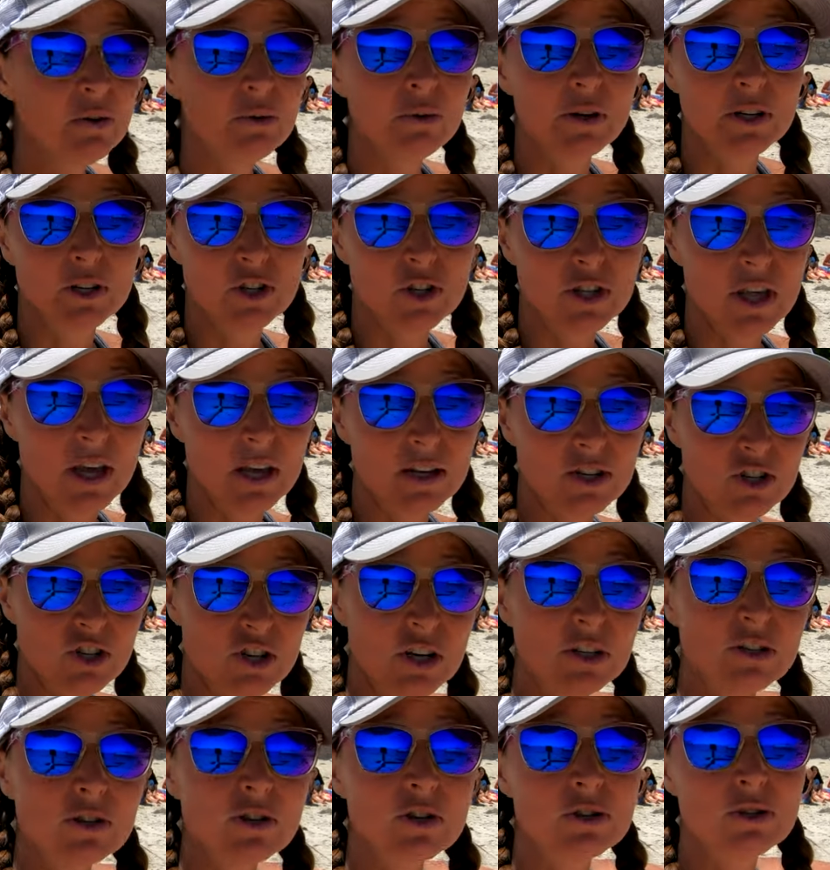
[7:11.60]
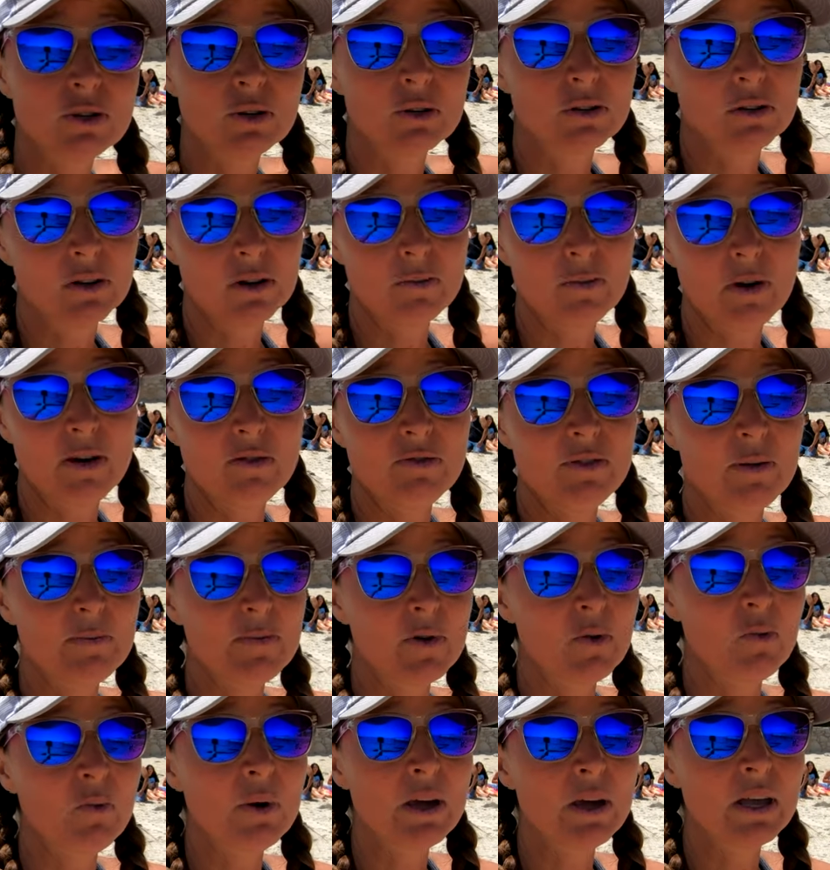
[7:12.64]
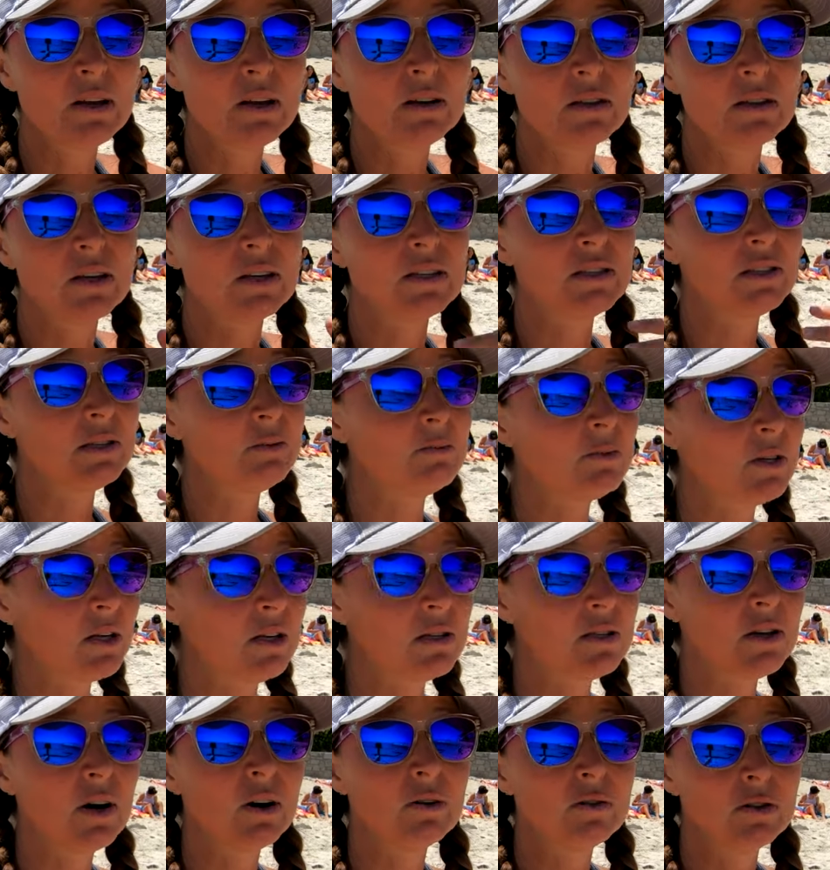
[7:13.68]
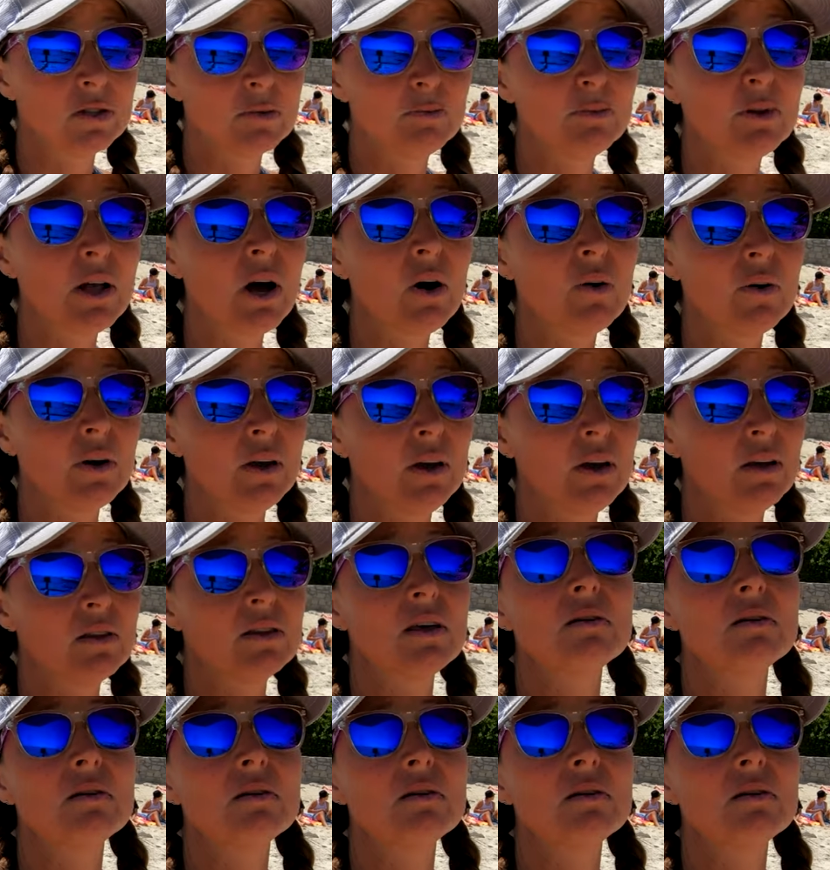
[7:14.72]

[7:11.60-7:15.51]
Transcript: which then shelters you a little bit from the wind that seems like it's always blowing